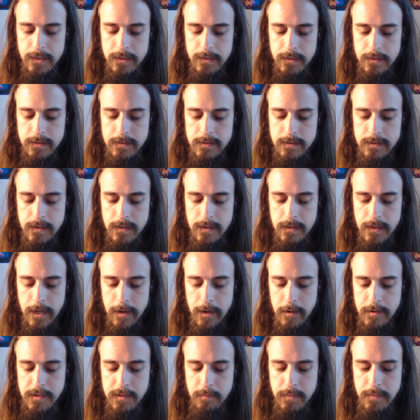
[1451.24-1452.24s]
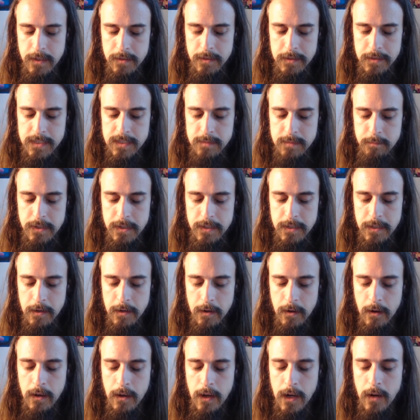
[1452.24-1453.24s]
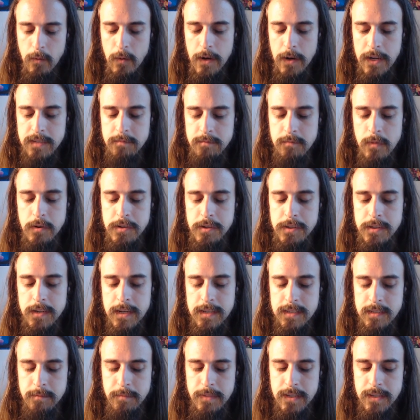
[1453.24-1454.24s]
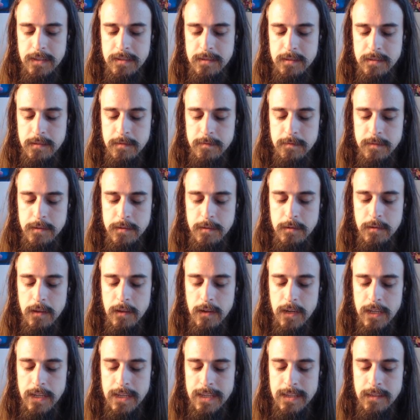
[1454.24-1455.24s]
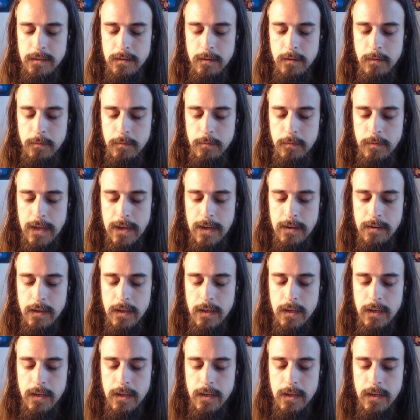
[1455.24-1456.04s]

See the energy begin to spin in a clockwise motion as it begins to circulate in through that